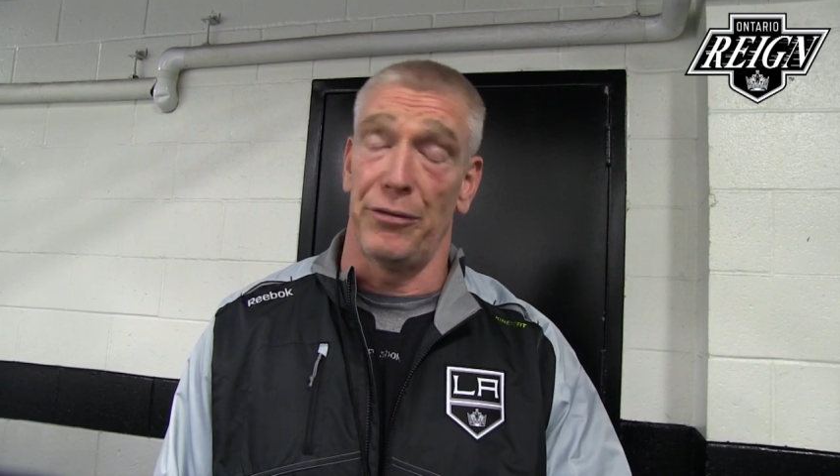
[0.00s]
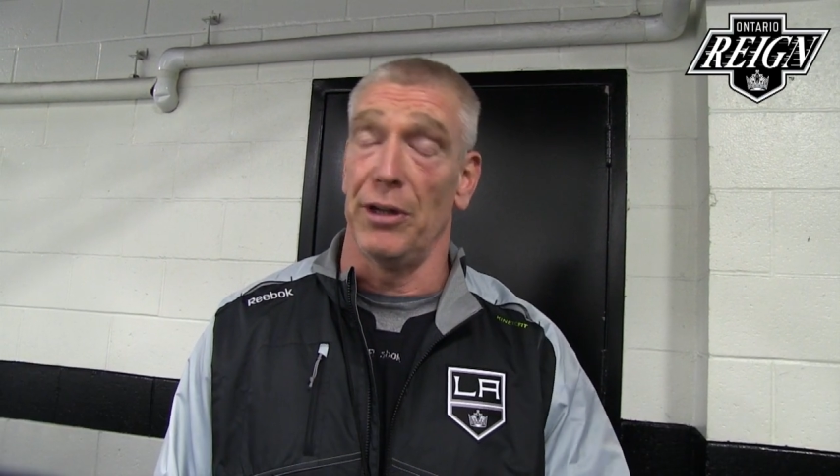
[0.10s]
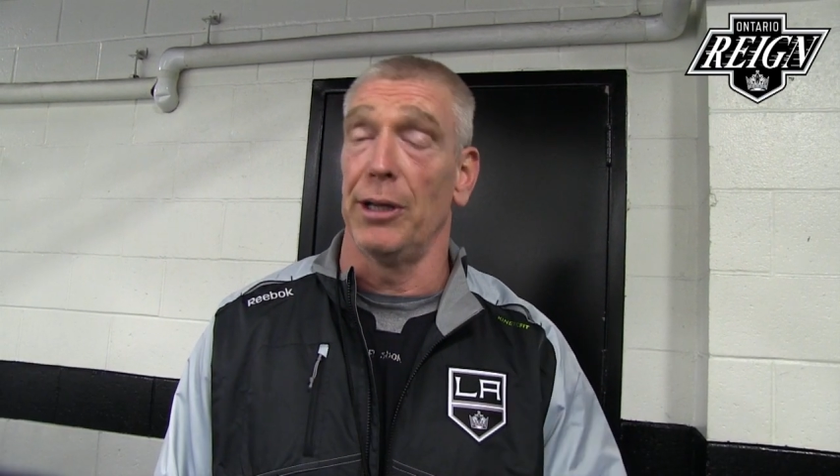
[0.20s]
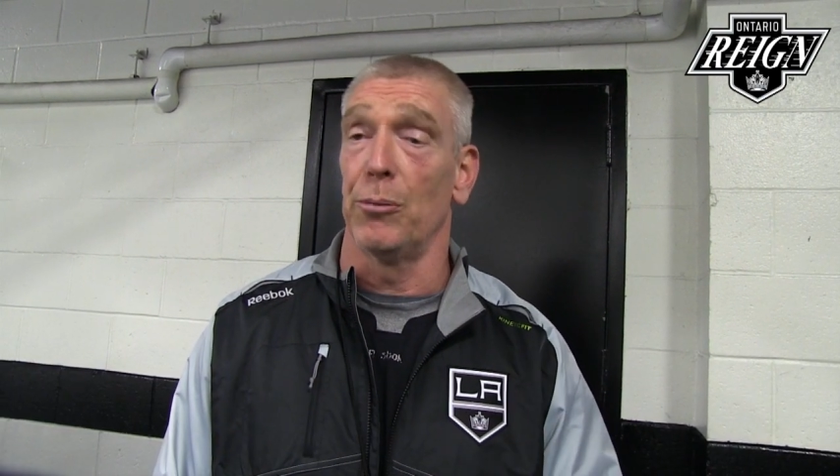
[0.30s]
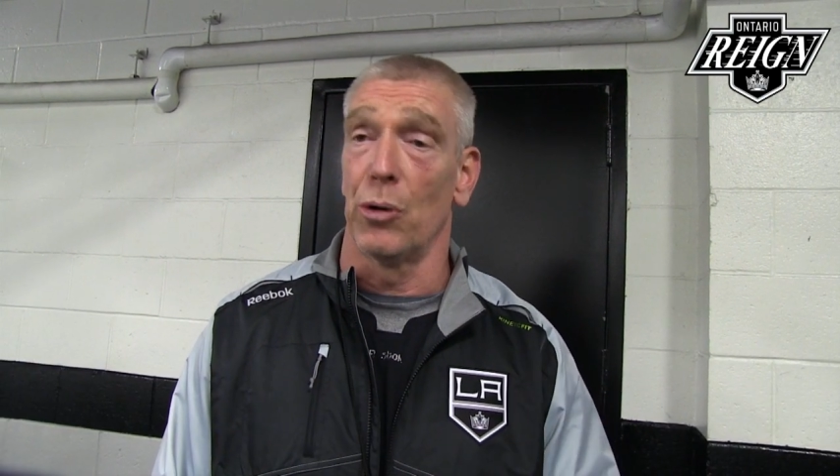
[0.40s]

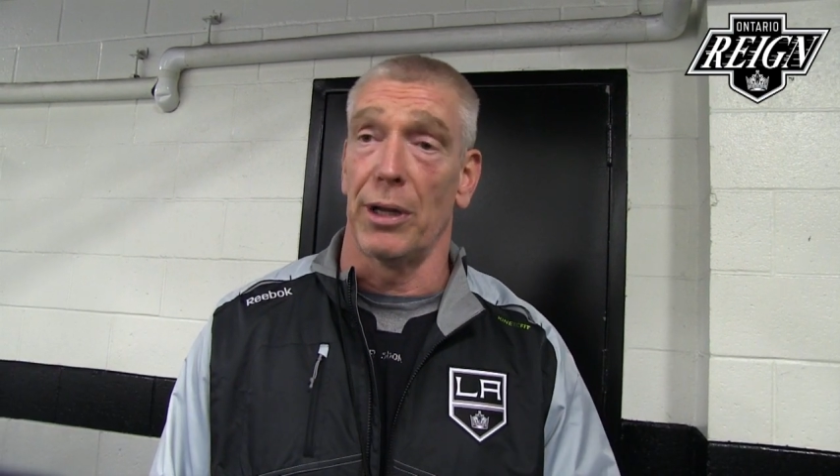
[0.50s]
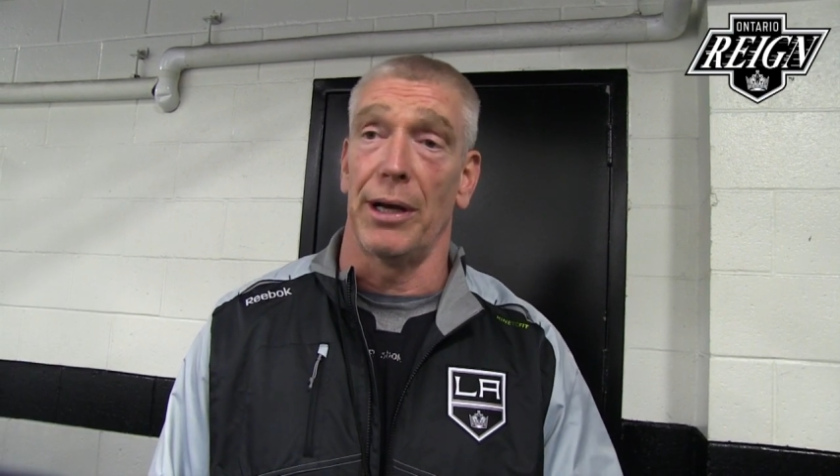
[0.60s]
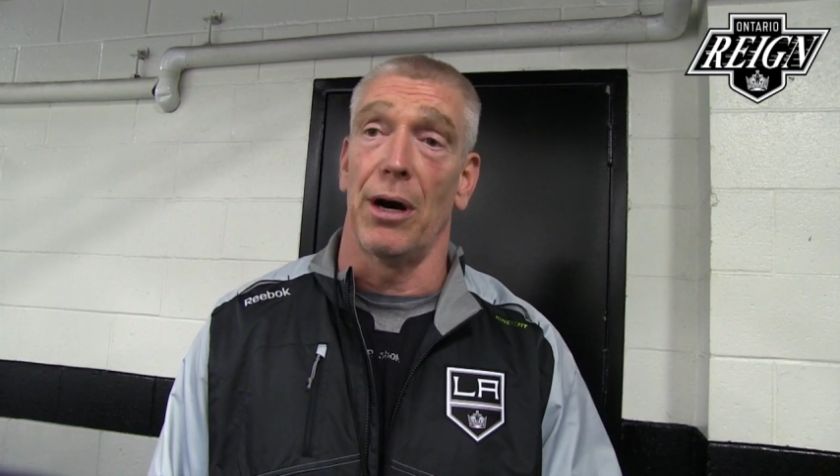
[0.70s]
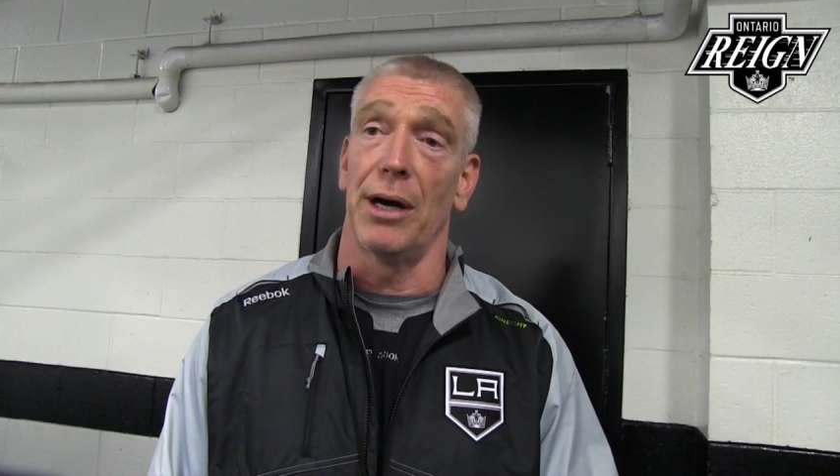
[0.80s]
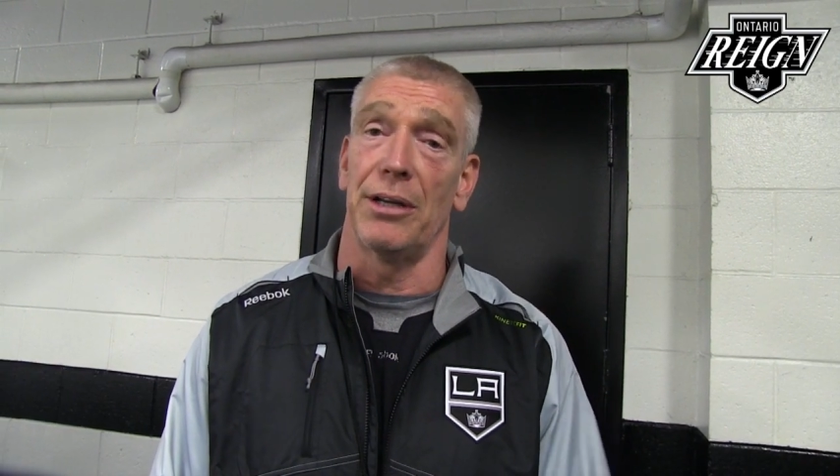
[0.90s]
feeling more
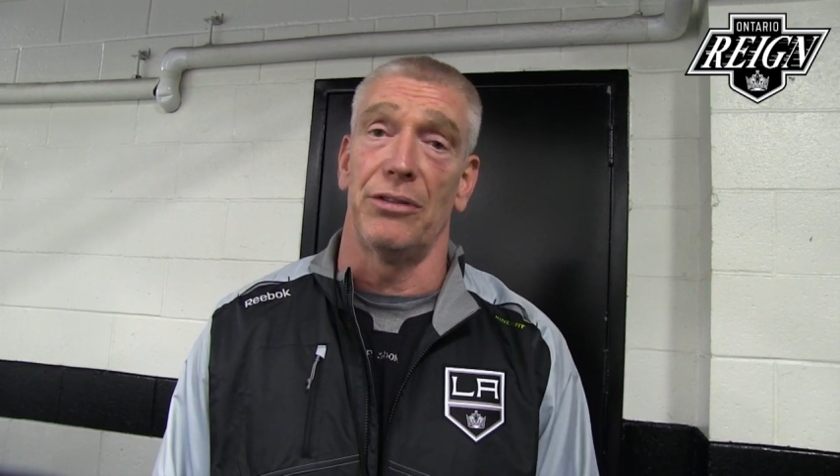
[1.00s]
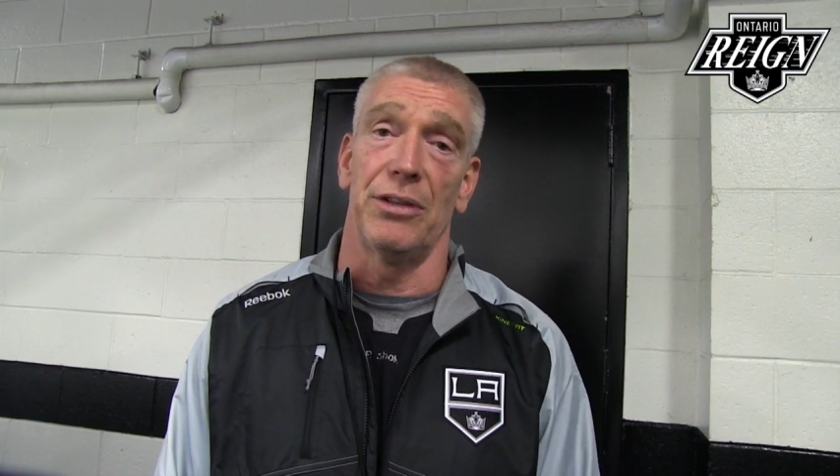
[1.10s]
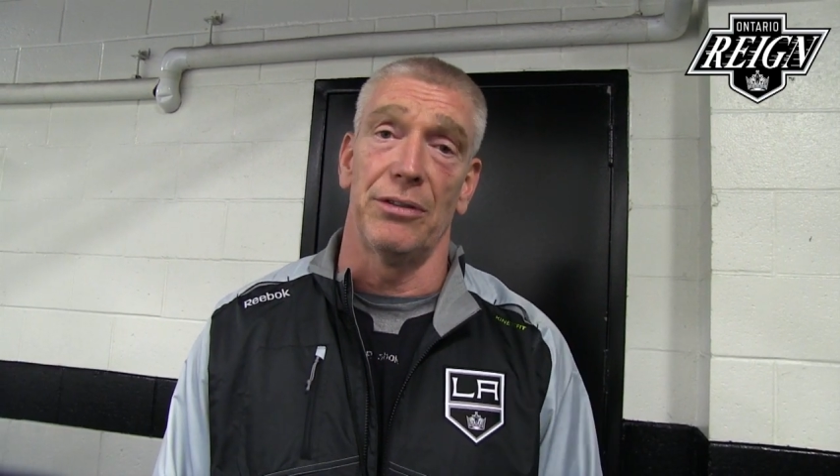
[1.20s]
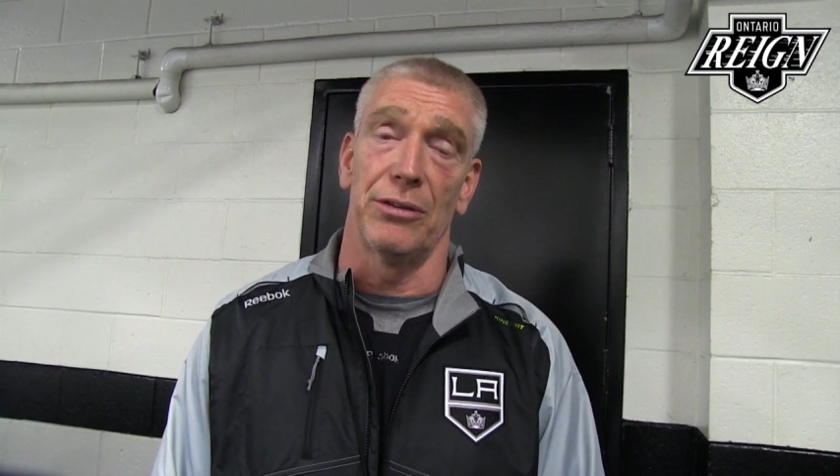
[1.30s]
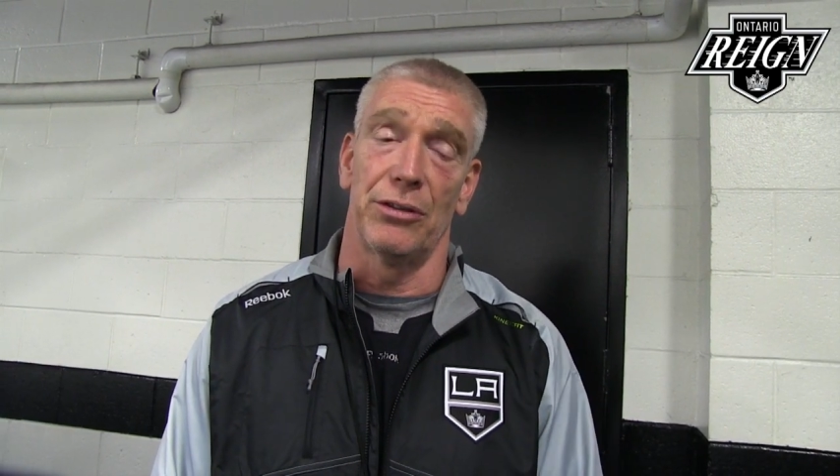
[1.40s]
like hockey
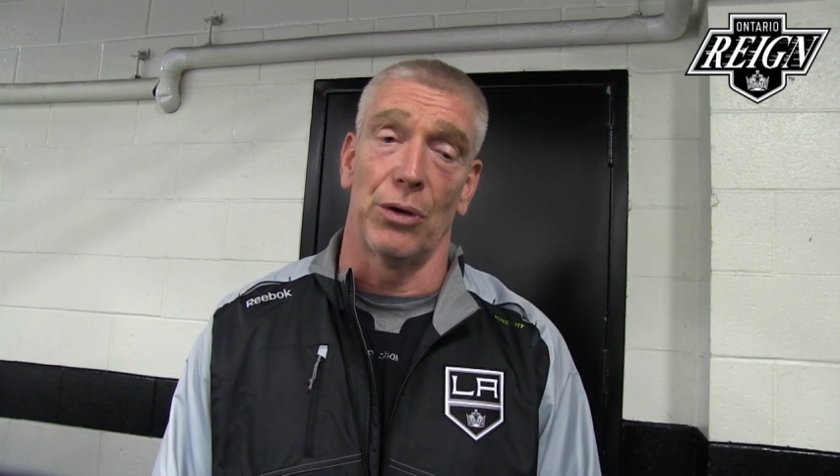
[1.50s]
season.